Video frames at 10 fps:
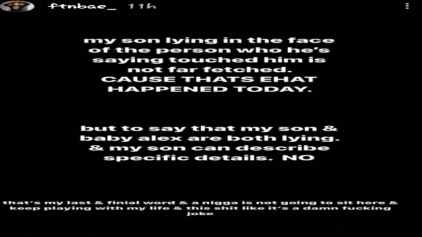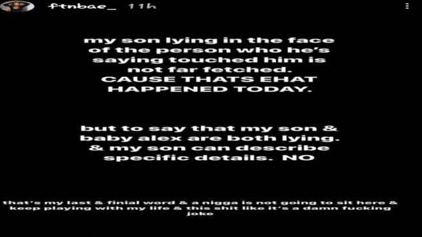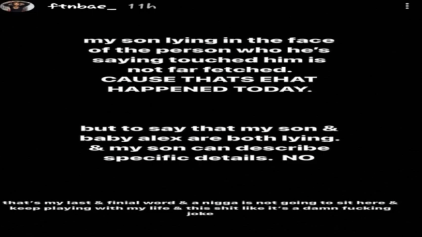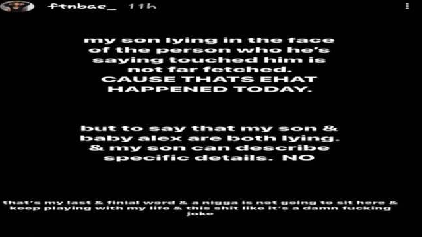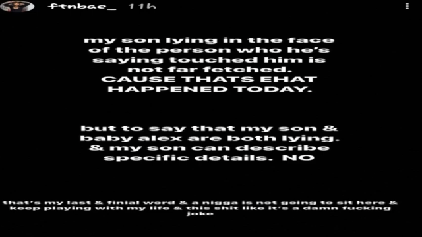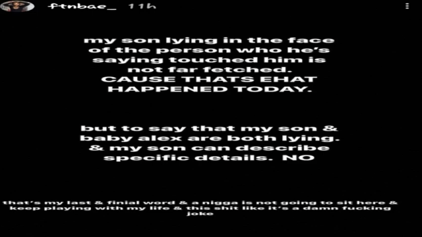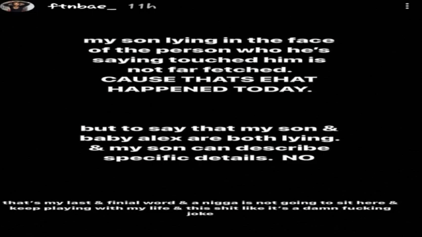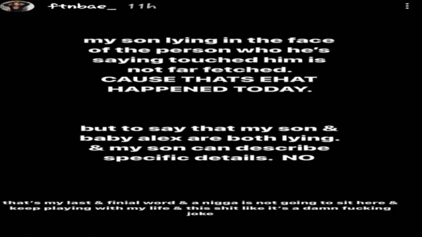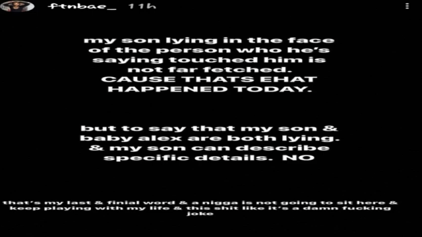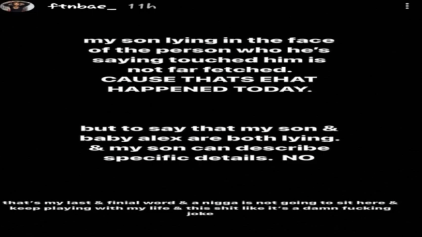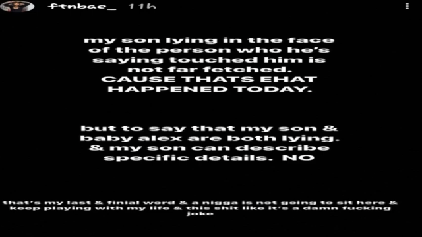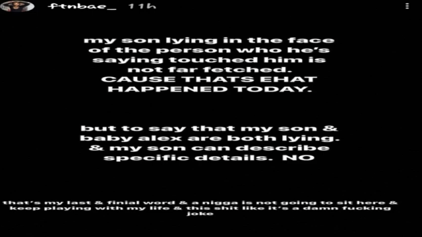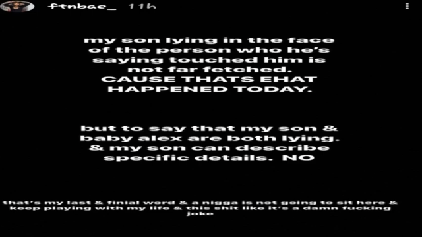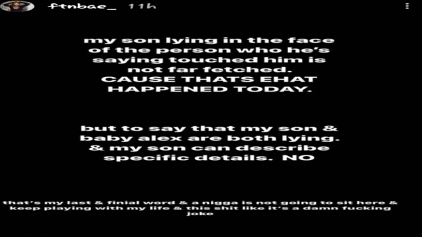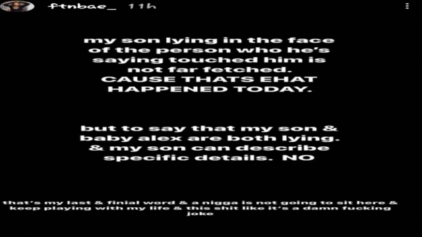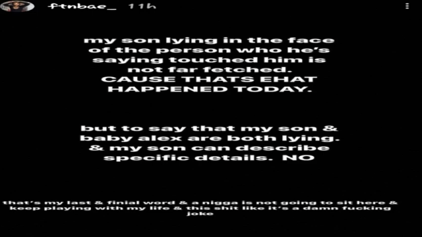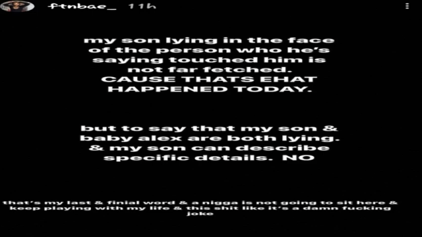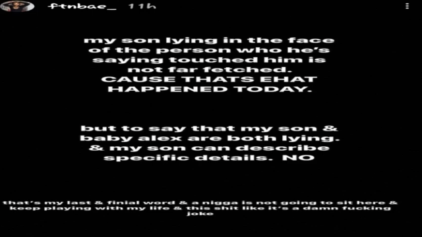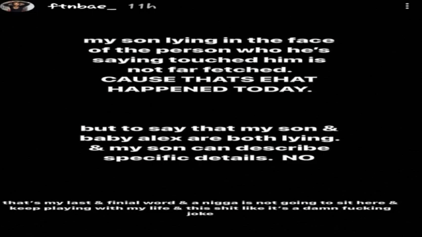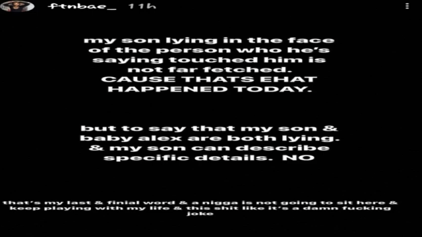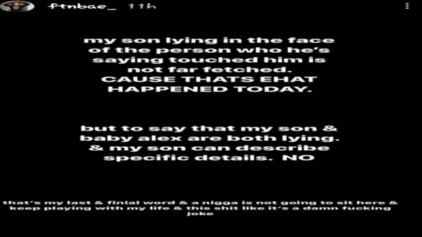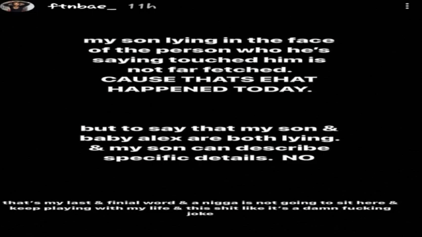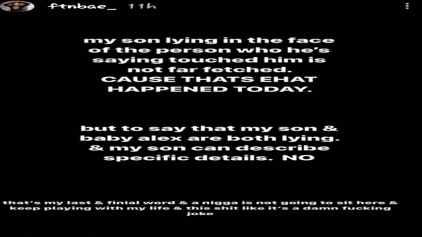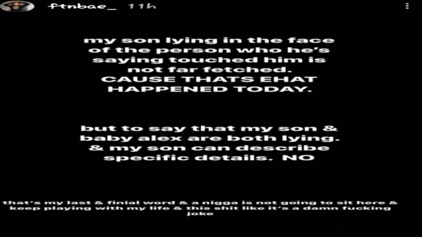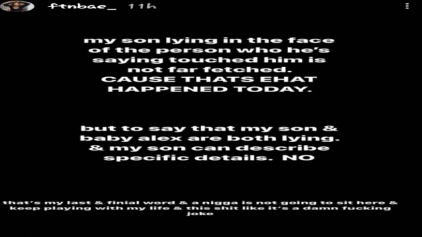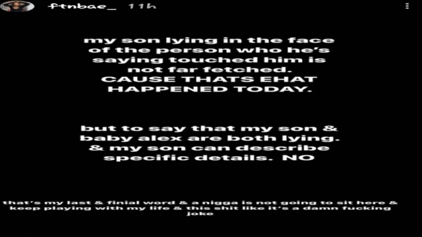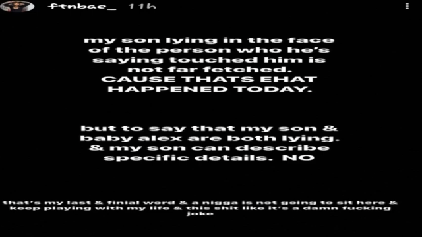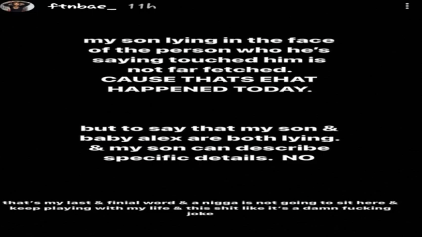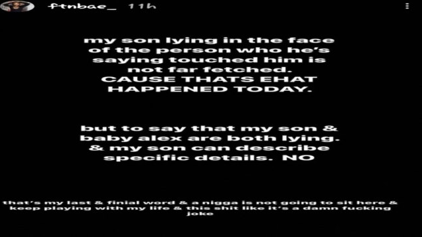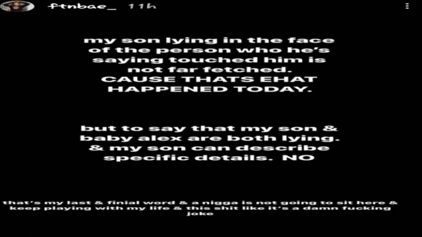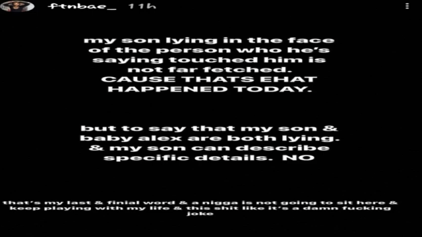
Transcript: Nobody's mouth can be seen.